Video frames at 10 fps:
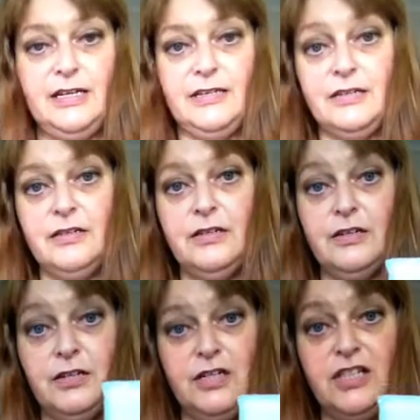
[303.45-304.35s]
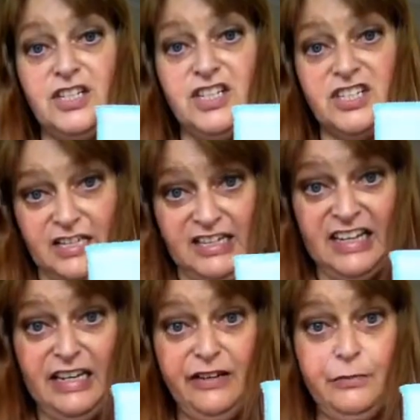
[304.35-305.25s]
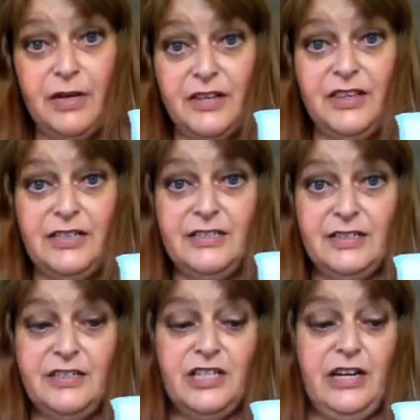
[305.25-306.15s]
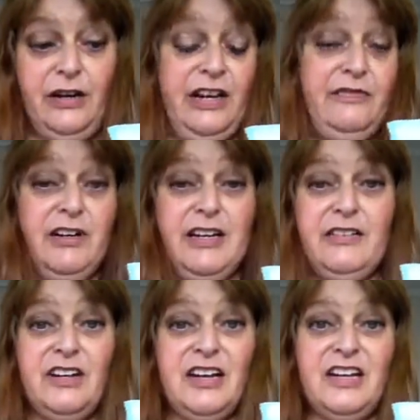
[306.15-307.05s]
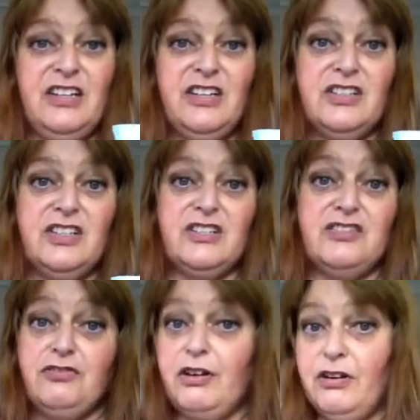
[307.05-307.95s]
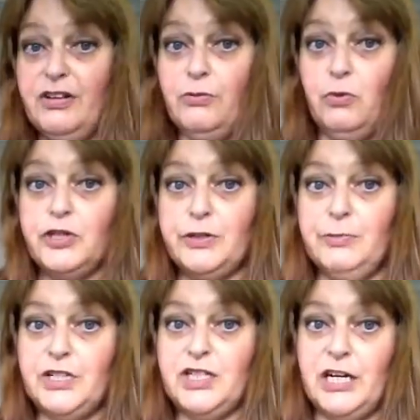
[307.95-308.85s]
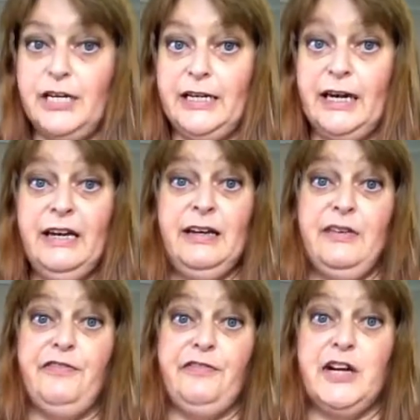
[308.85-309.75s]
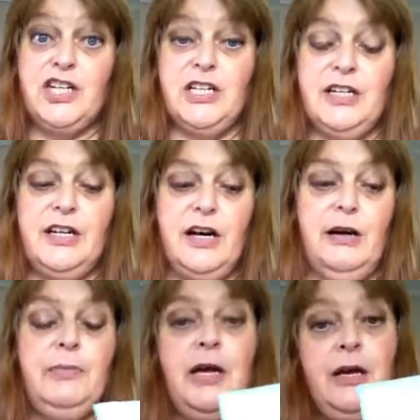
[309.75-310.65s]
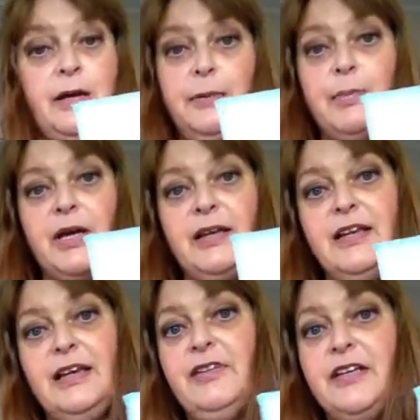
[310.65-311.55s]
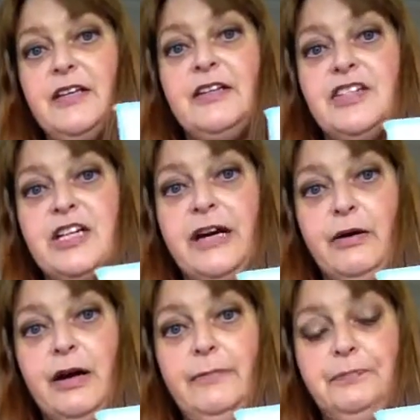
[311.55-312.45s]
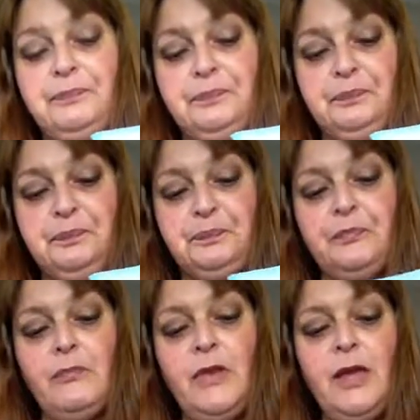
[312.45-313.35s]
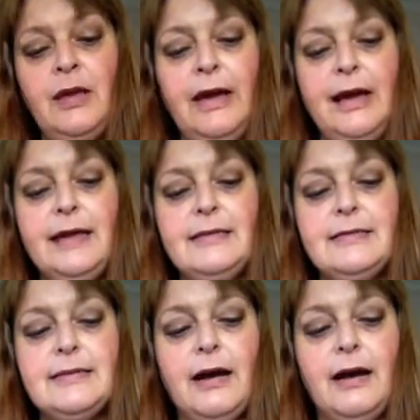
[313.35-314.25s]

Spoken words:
is to just leave one of these in the shower. Every now and again you can just throw it in the washing machine and freshen it up, but leave it in the shower, and